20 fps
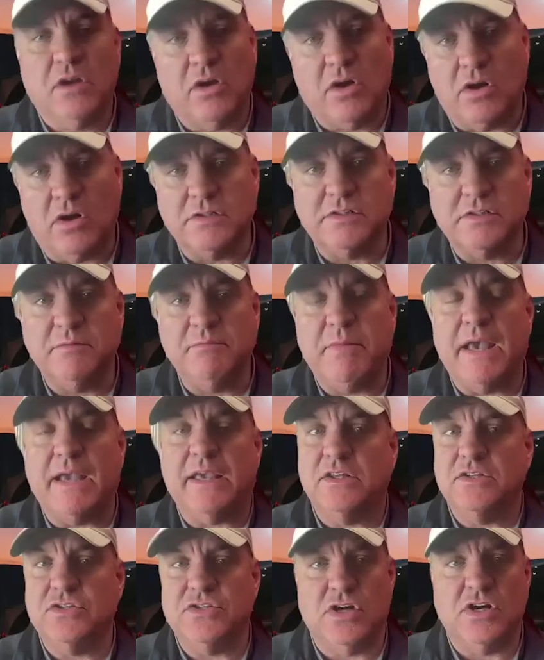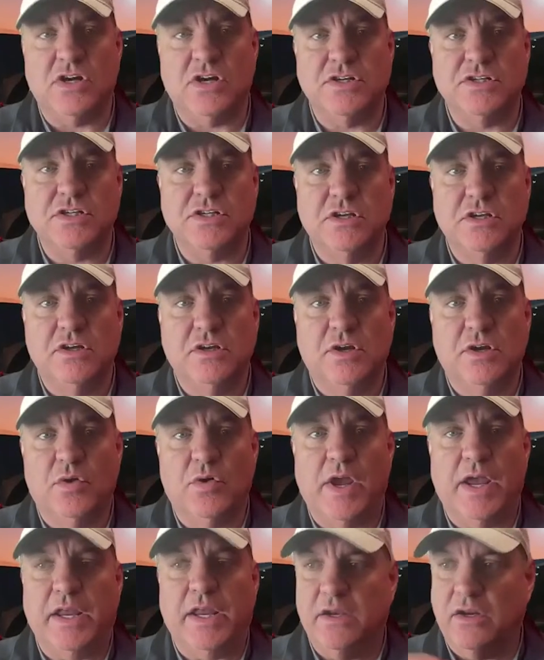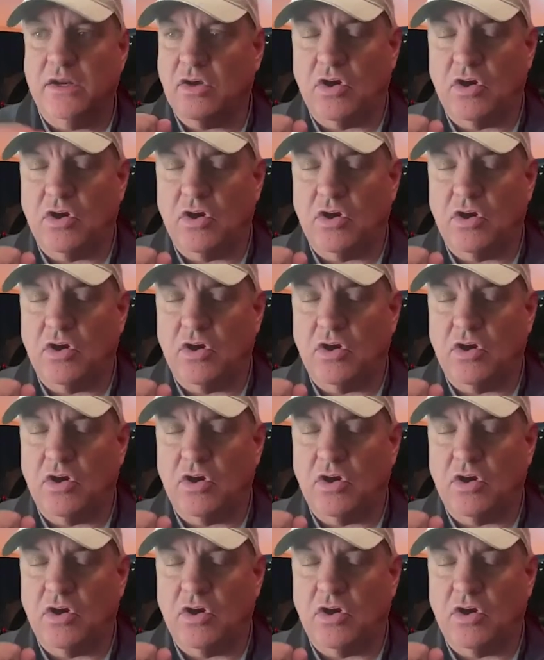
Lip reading: Carson Beck in charge, right?